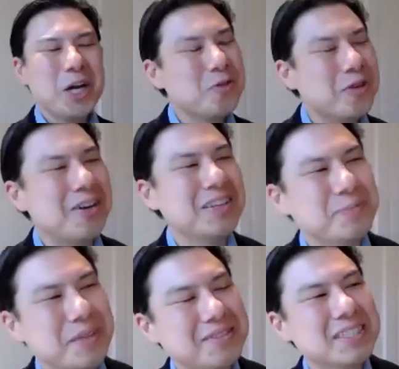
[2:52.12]
Well, I
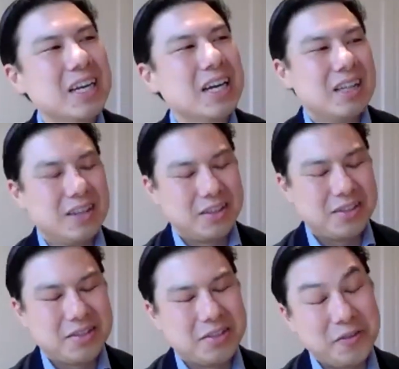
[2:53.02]
suppose
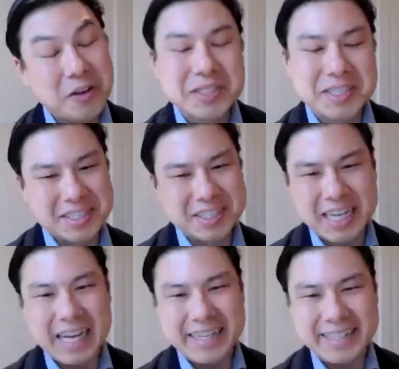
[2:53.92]
the first thing to
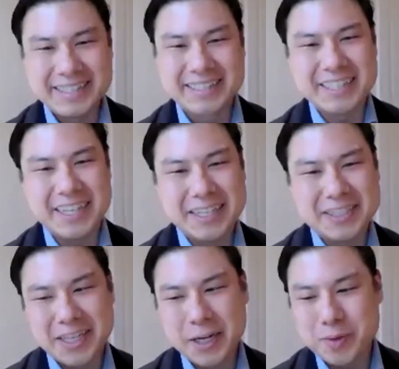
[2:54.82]
say is,
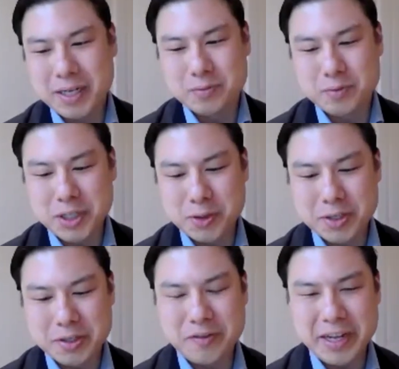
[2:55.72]
when you
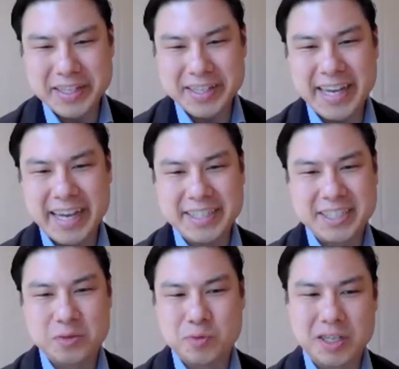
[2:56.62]
are defending a
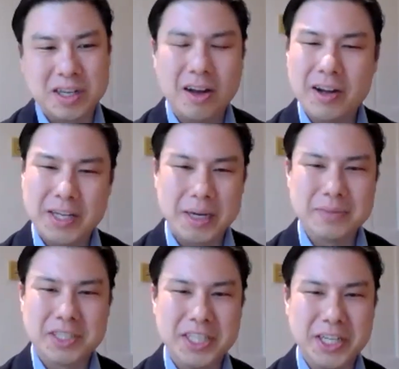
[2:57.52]
case, when a client
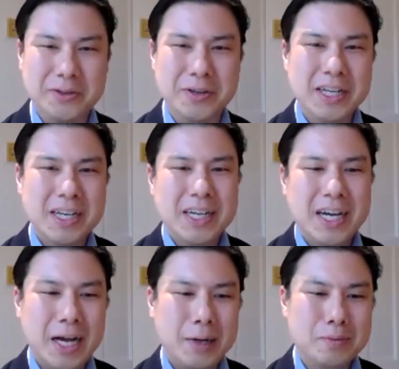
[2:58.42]
comes to you,
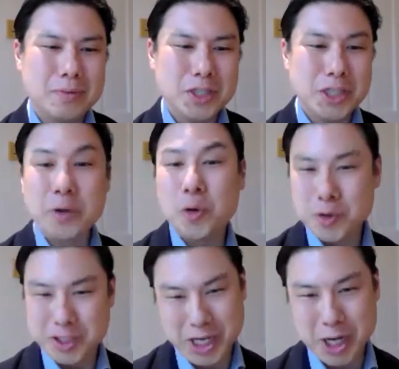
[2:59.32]
you don't
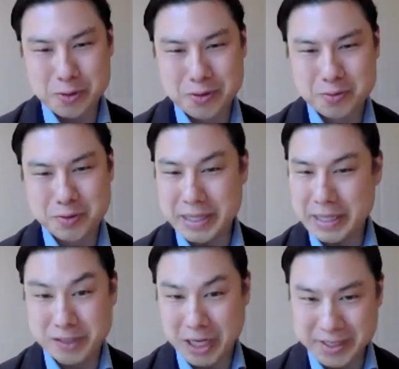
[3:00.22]
always know whether
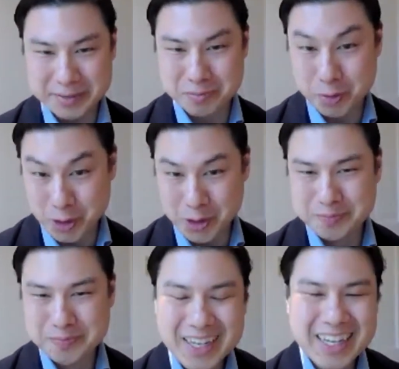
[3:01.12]
they've done it or not.
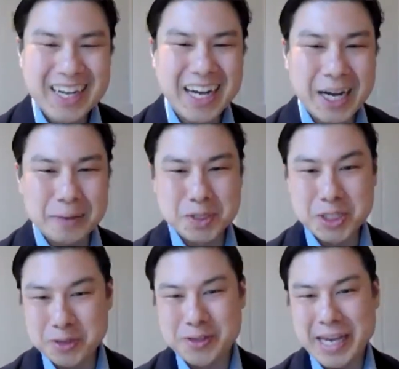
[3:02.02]
You
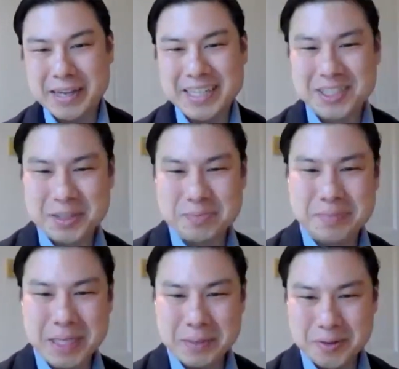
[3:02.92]
do get innocent
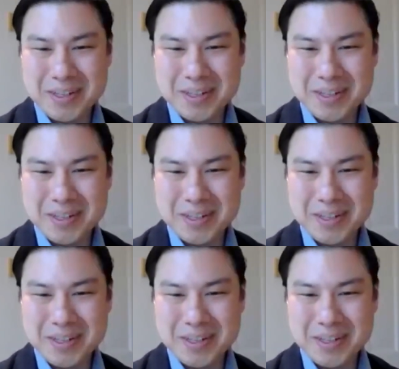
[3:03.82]
people